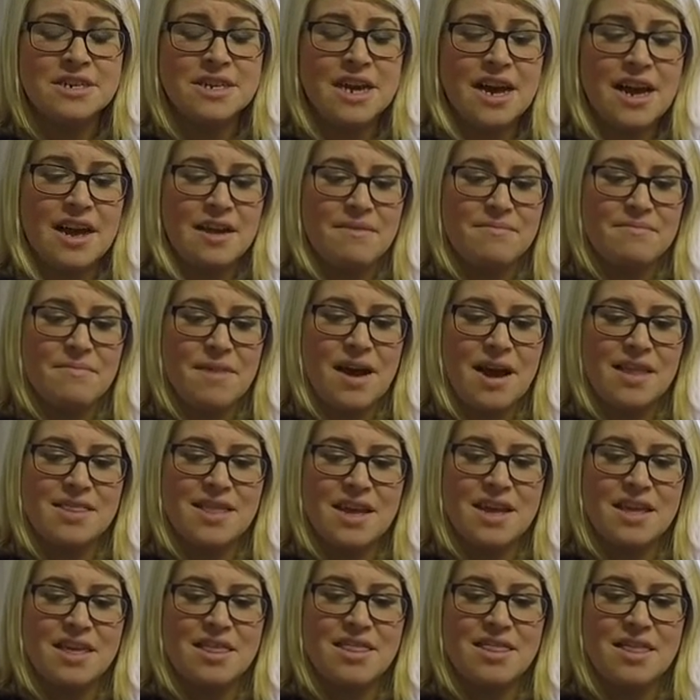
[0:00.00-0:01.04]
I
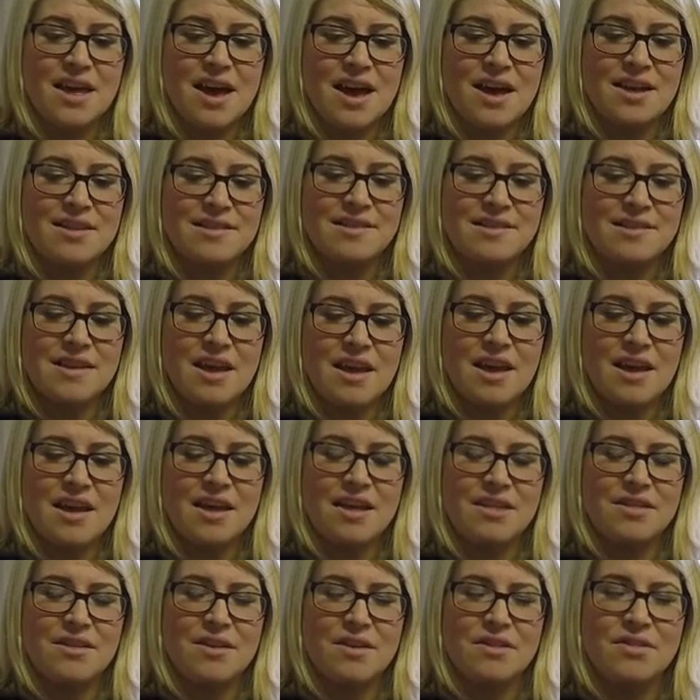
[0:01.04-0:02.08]
think that
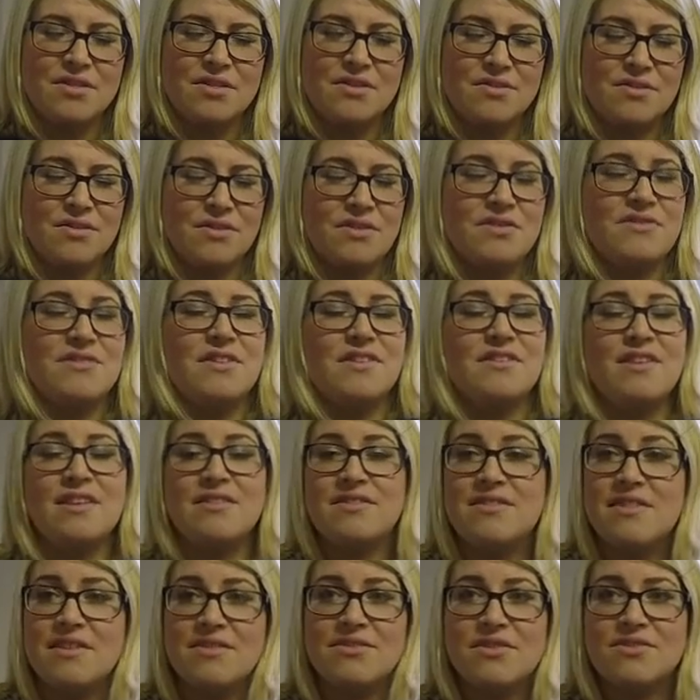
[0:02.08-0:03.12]
the
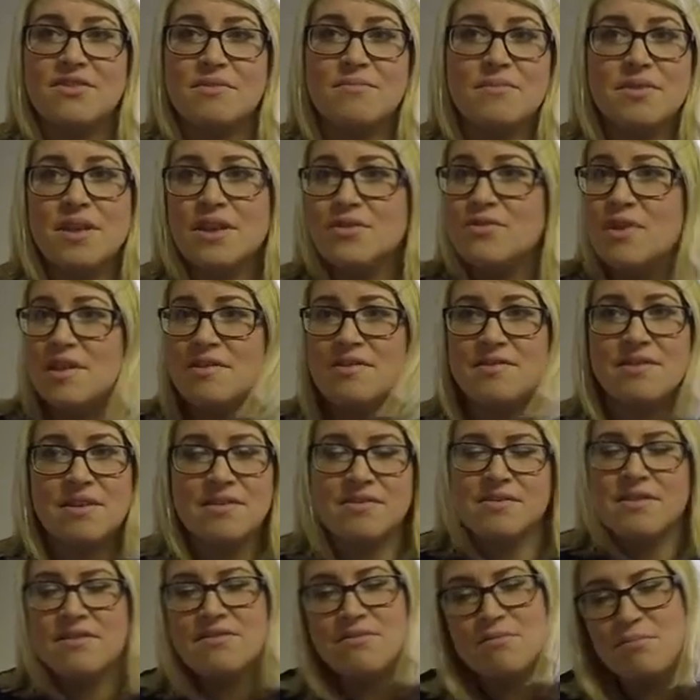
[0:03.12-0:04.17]
statistics are something like
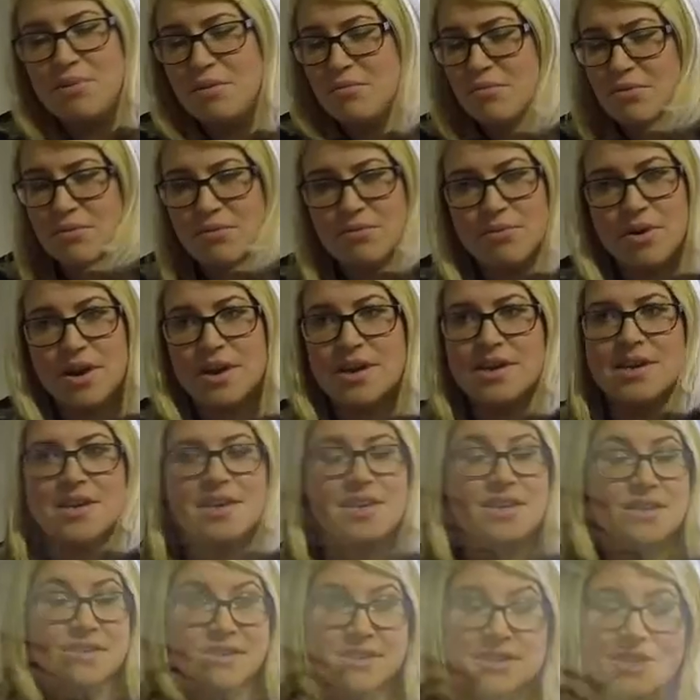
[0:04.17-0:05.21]
26,000 people work
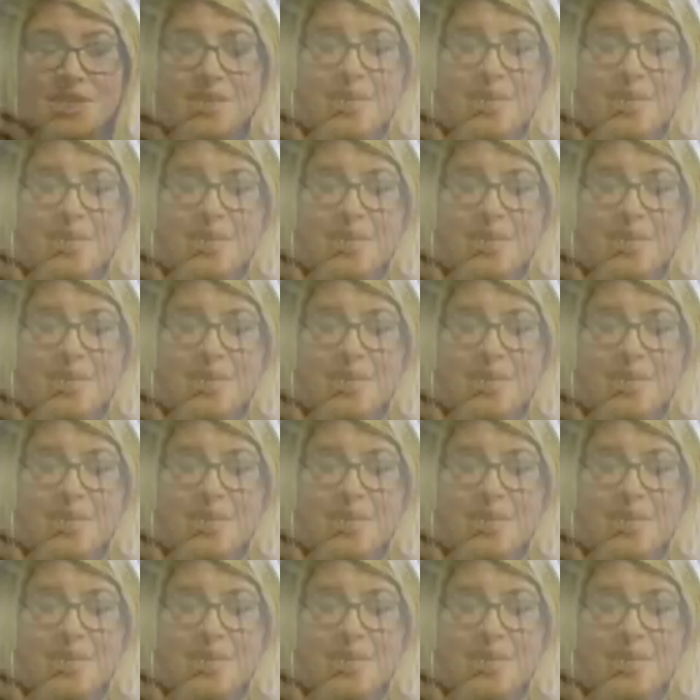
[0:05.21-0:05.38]
in